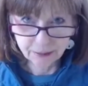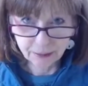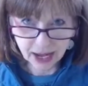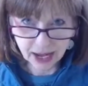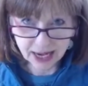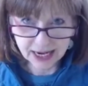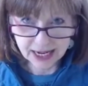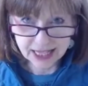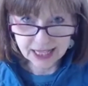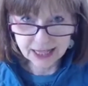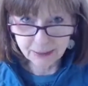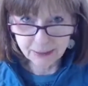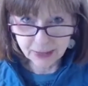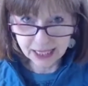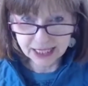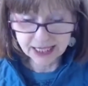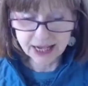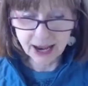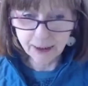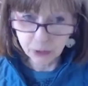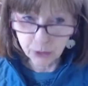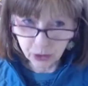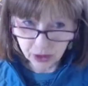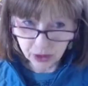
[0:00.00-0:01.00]
But in the
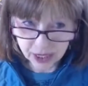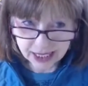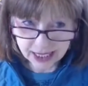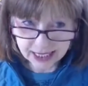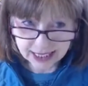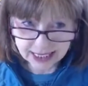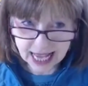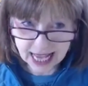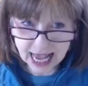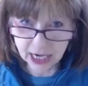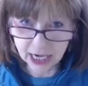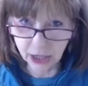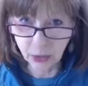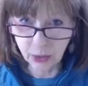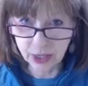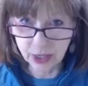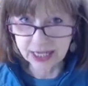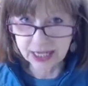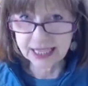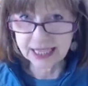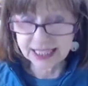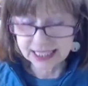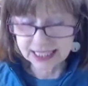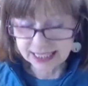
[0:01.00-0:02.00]
meantime, Greek is
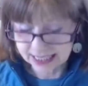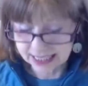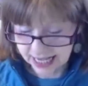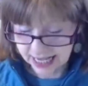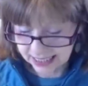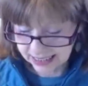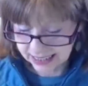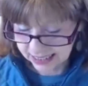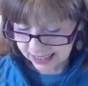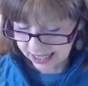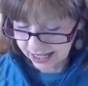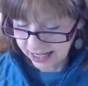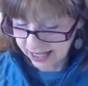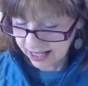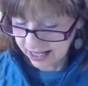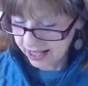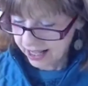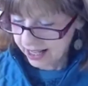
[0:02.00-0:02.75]
adequate in this sense